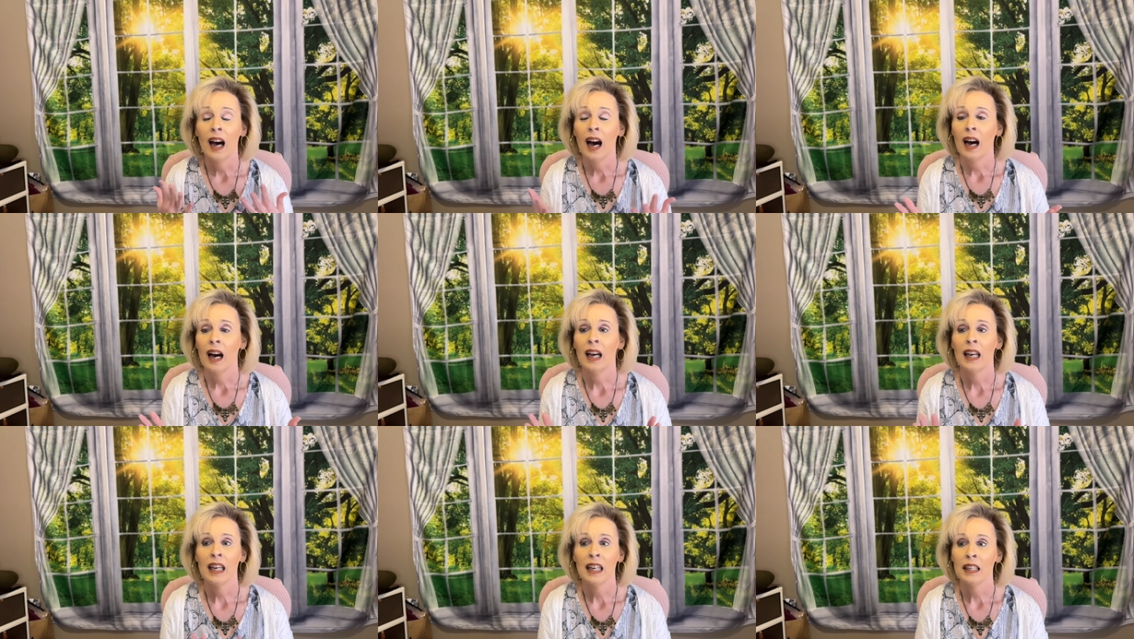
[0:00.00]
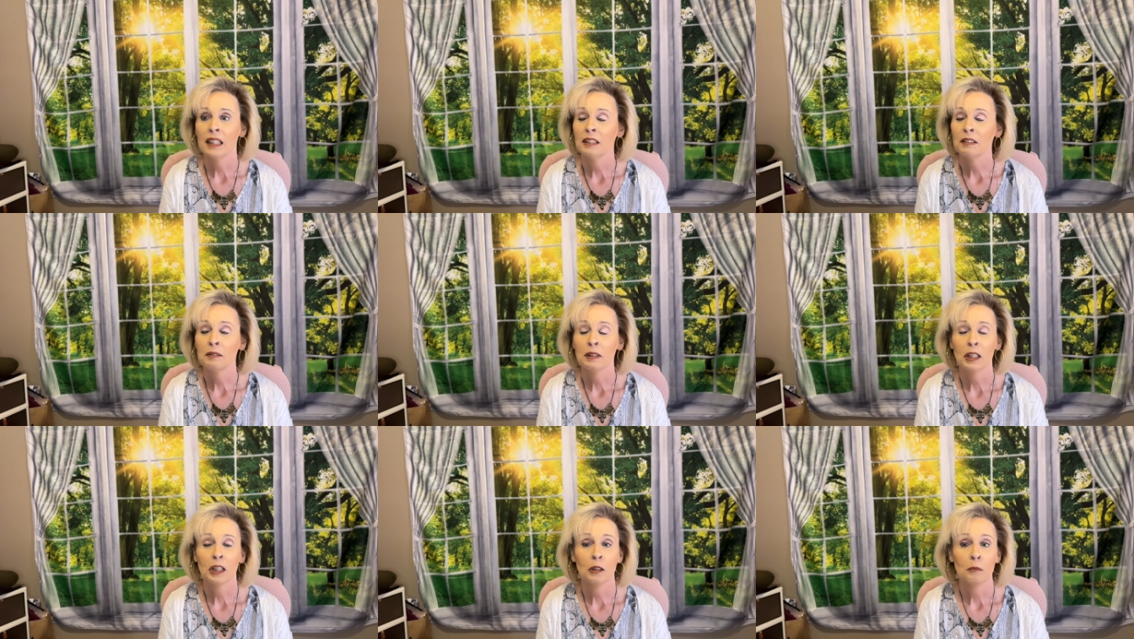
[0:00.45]
It
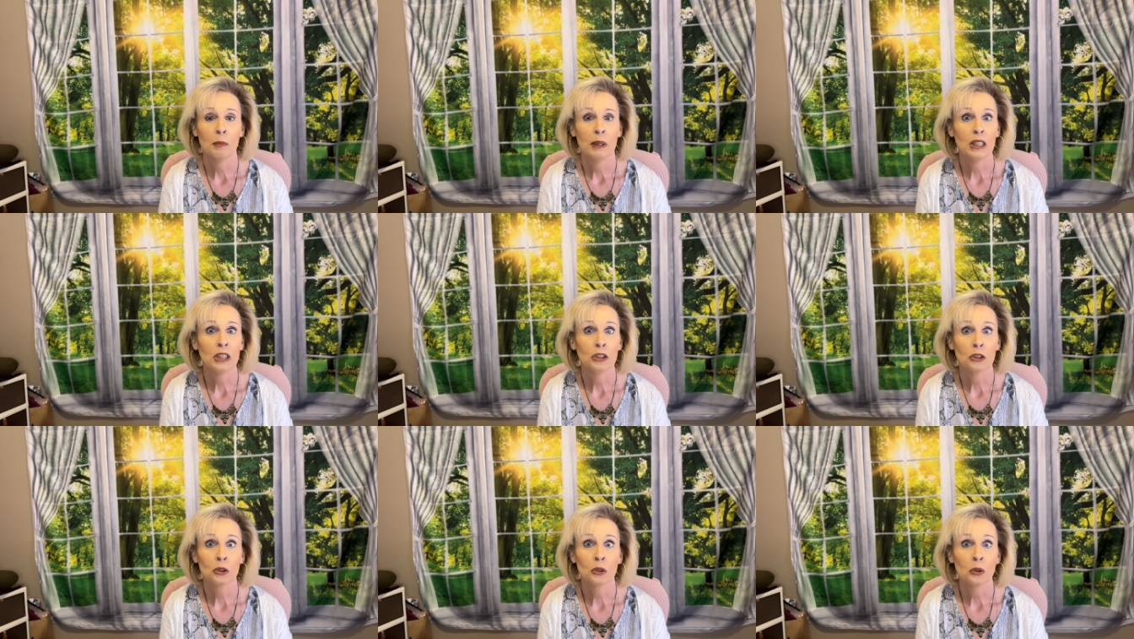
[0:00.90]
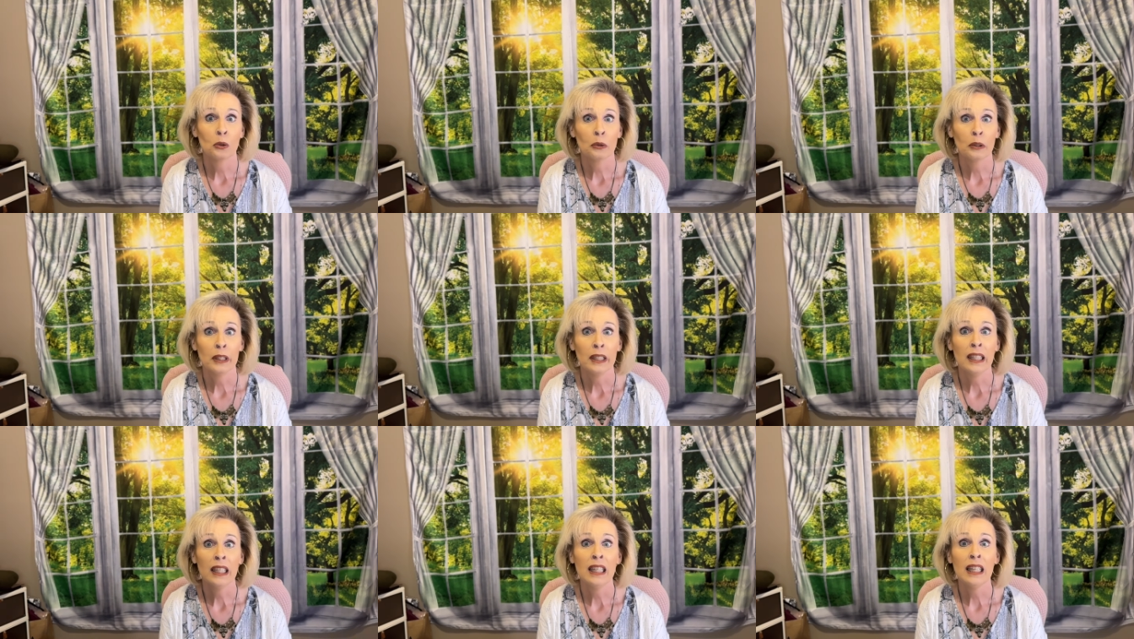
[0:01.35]
could be
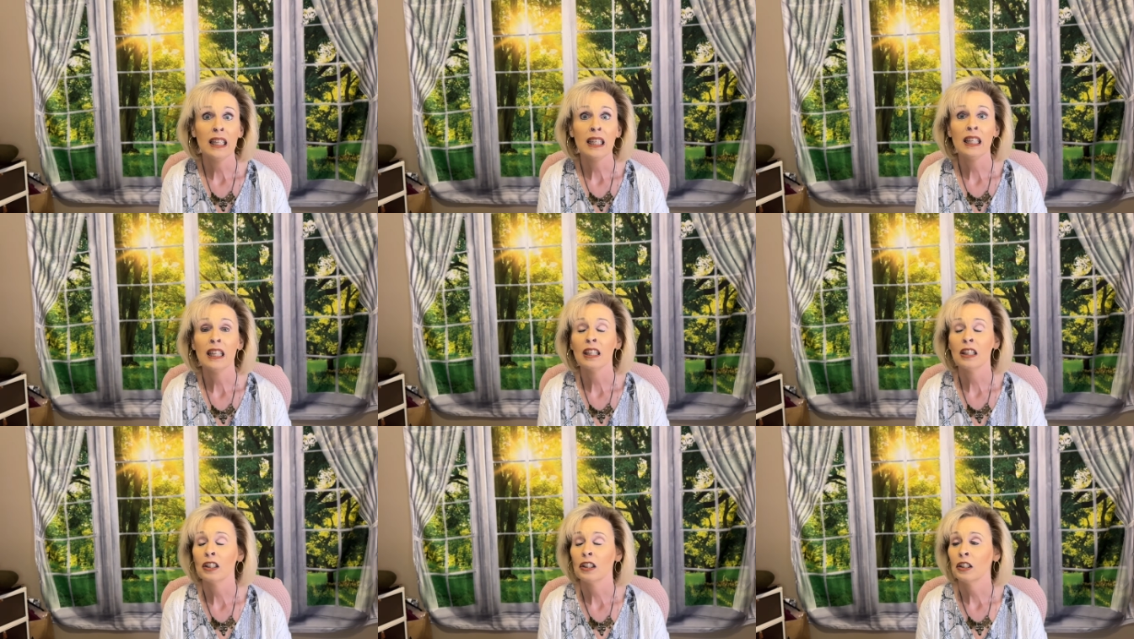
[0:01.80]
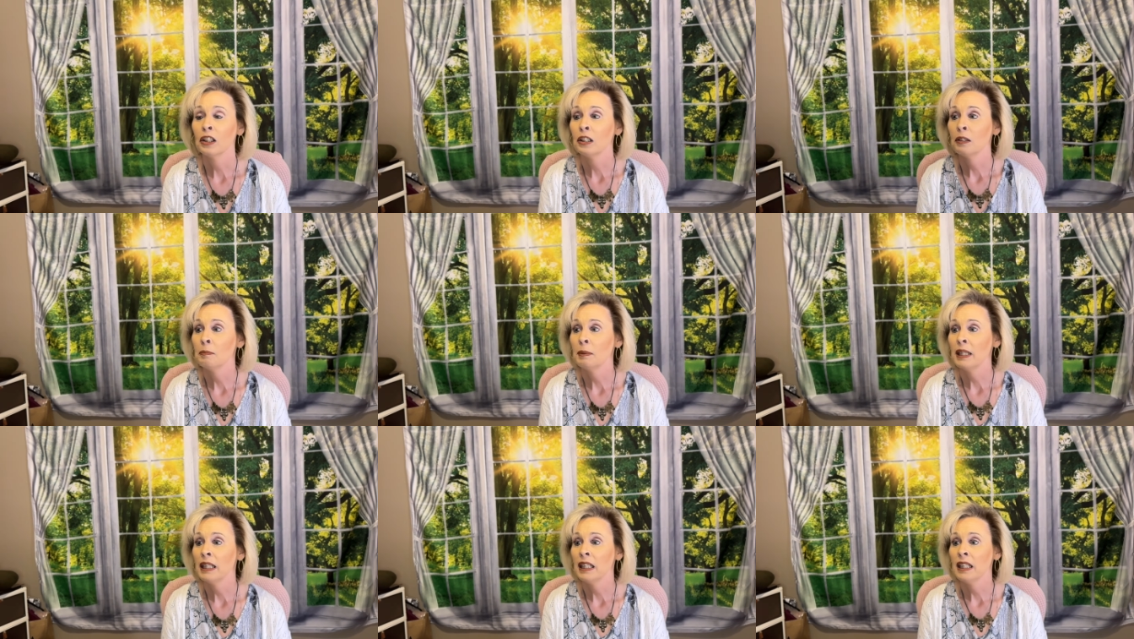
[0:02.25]
jewelry. It could
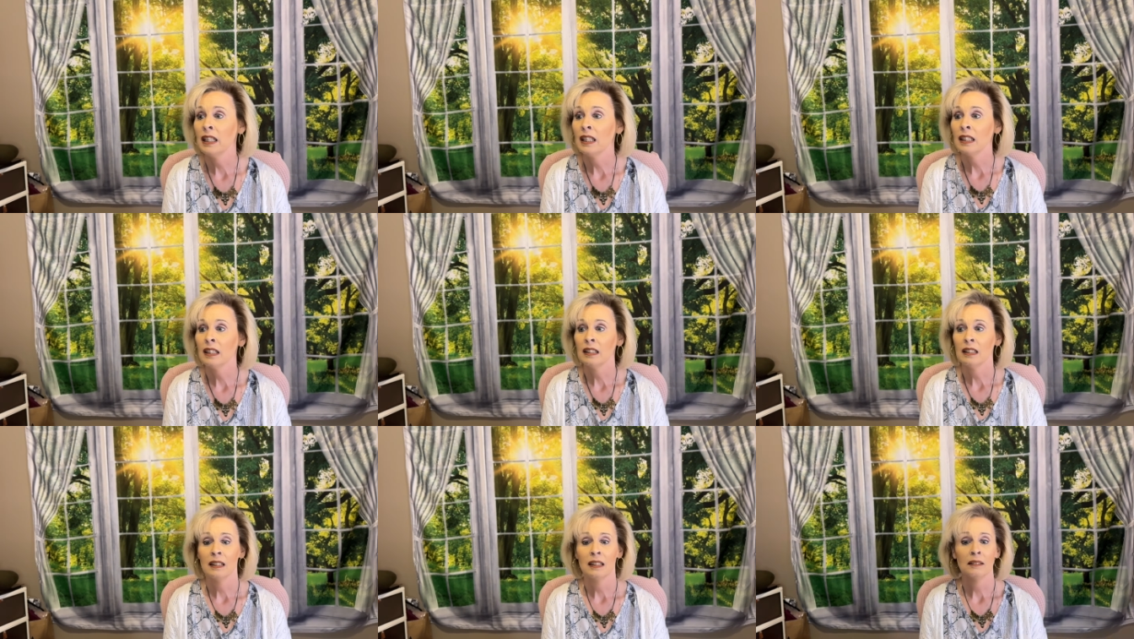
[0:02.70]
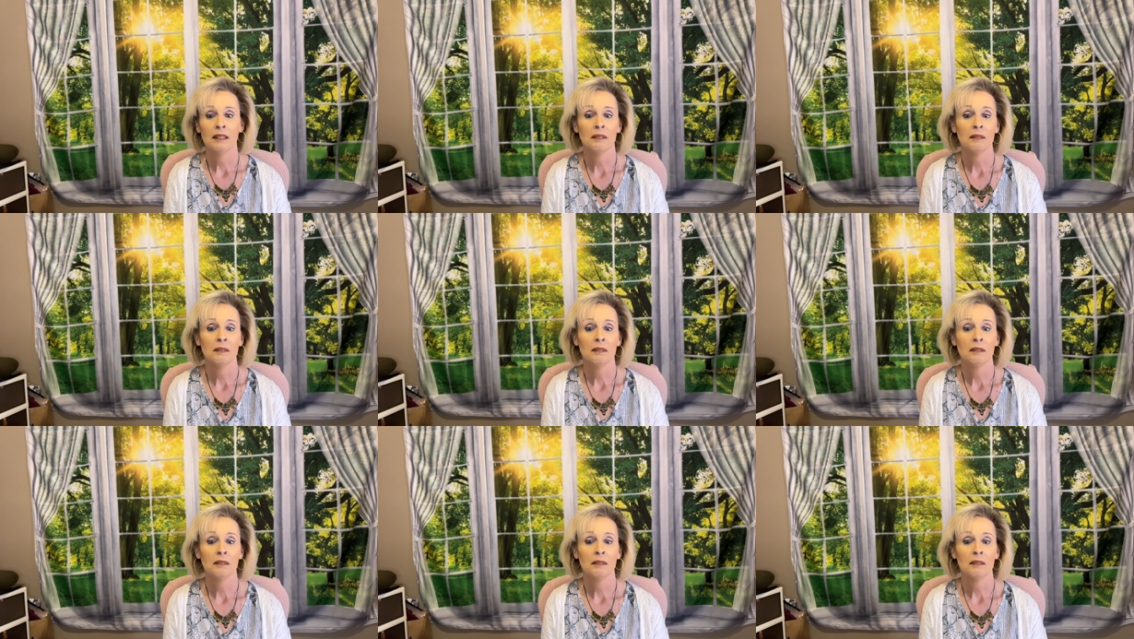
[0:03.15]
be